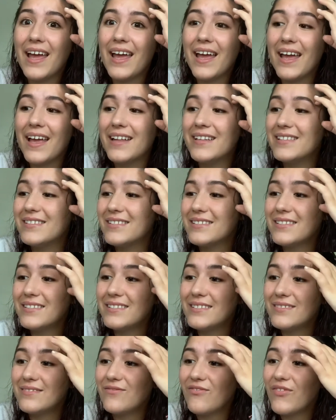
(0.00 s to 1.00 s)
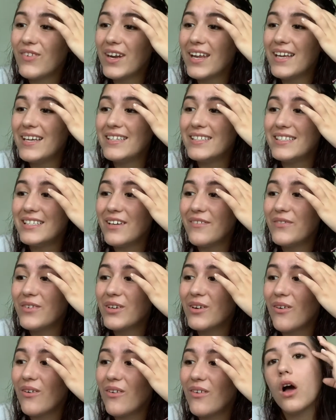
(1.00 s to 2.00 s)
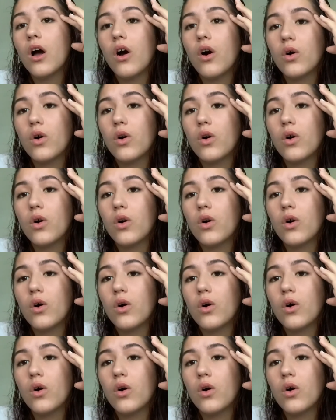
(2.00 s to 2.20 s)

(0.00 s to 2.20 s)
it's freaking difficult.